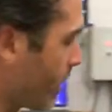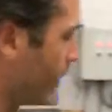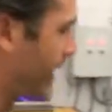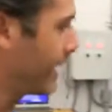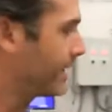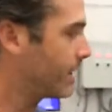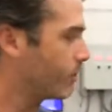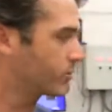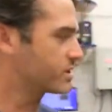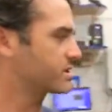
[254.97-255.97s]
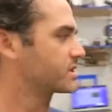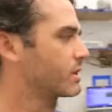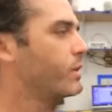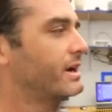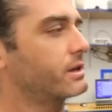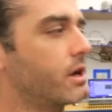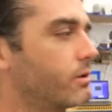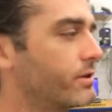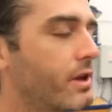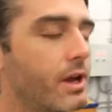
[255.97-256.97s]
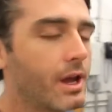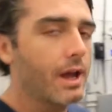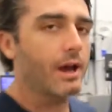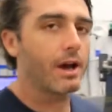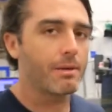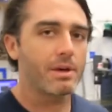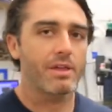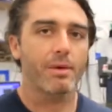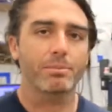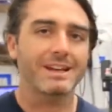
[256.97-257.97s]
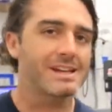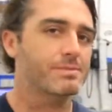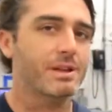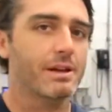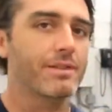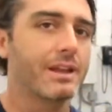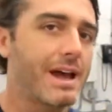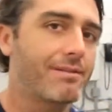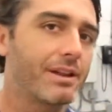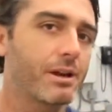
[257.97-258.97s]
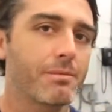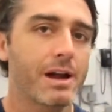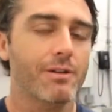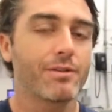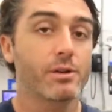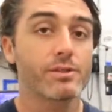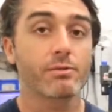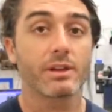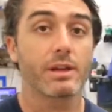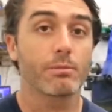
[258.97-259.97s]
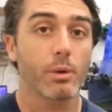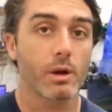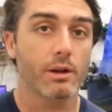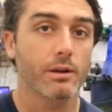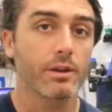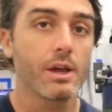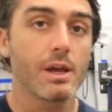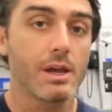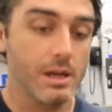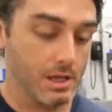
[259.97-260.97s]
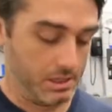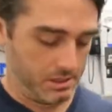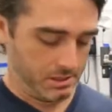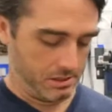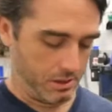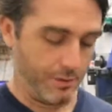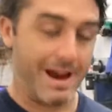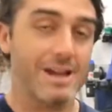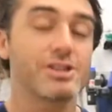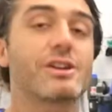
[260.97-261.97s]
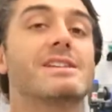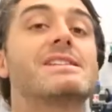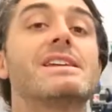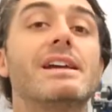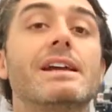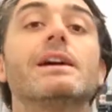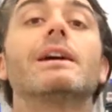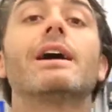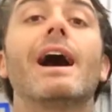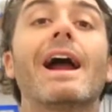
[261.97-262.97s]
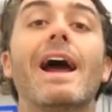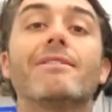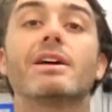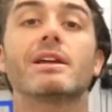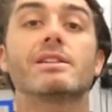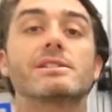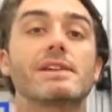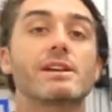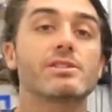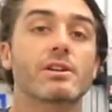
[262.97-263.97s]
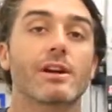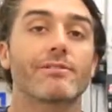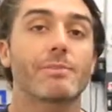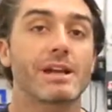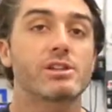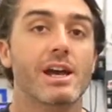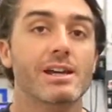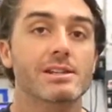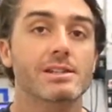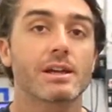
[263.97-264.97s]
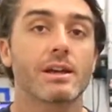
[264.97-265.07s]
Okay, now just as a quick note, the placement of the lavalier microphone is really important. So as you can see, I have it in the center of my chest.